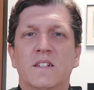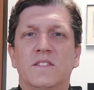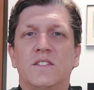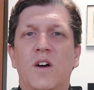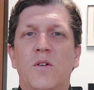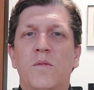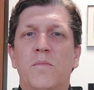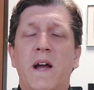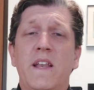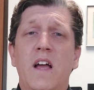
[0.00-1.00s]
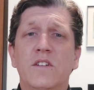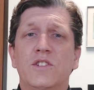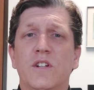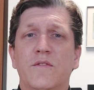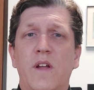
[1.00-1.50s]
So by now you
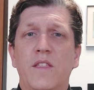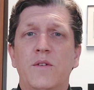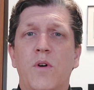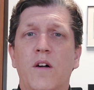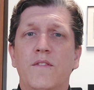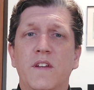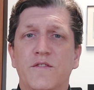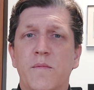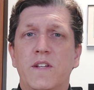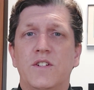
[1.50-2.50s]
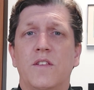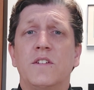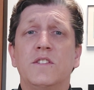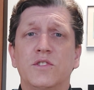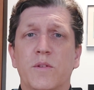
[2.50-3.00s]
should have read through all the information on
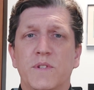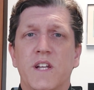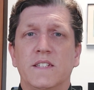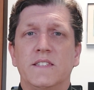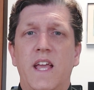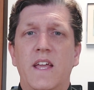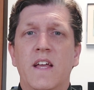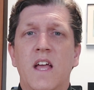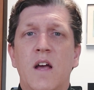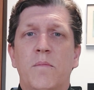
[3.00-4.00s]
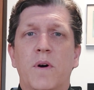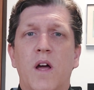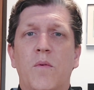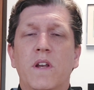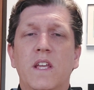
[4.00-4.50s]
the description essay, but
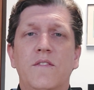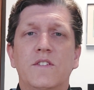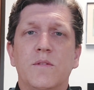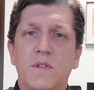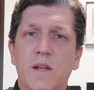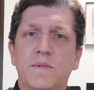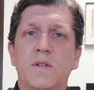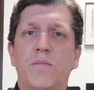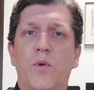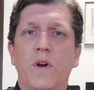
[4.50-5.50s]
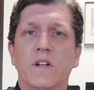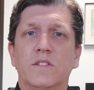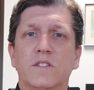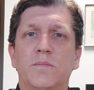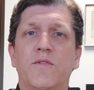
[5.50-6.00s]
I want to give you some tips and
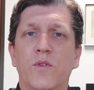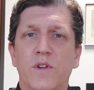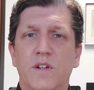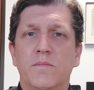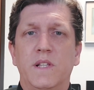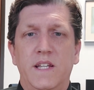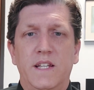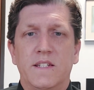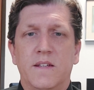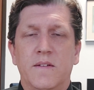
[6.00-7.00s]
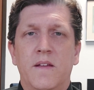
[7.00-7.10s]
pointers before you complete it.